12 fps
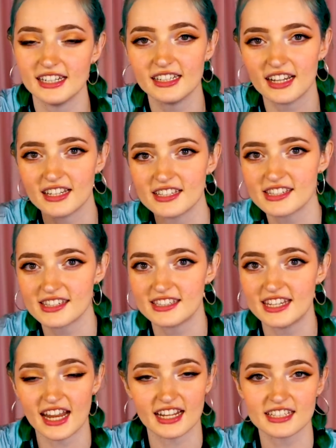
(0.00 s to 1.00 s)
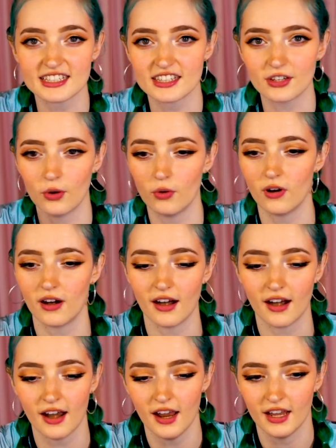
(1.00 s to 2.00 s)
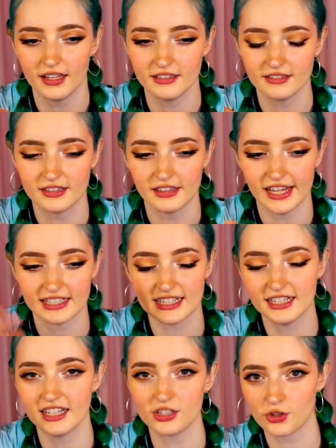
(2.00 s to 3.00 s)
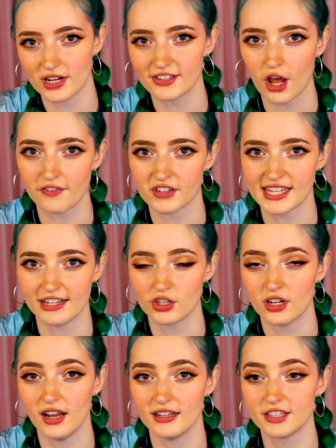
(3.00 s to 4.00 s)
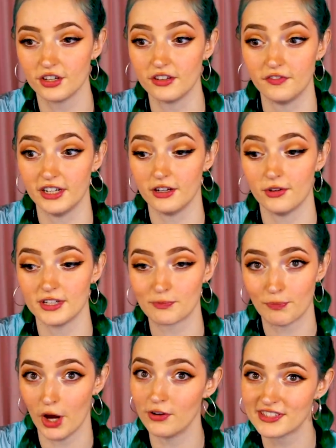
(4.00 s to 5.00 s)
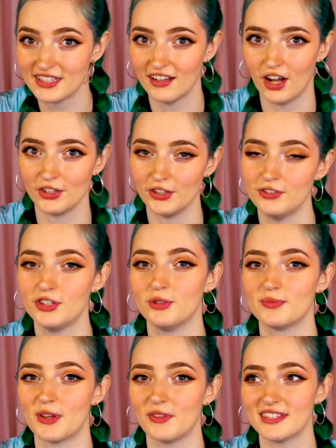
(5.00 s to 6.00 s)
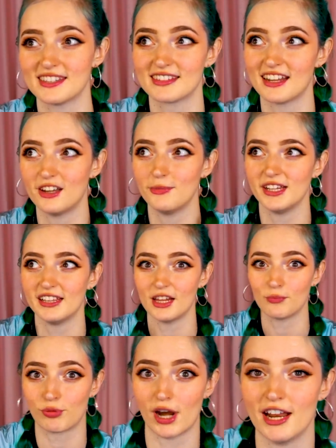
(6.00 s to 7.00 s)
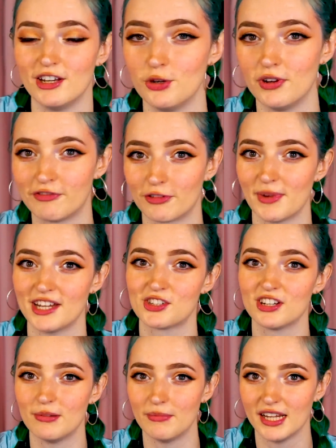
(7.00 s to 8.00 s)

Dina's dance or like Dina and Dre's conversation until the video is posted on YouTube. So this is gonna be like brand new information to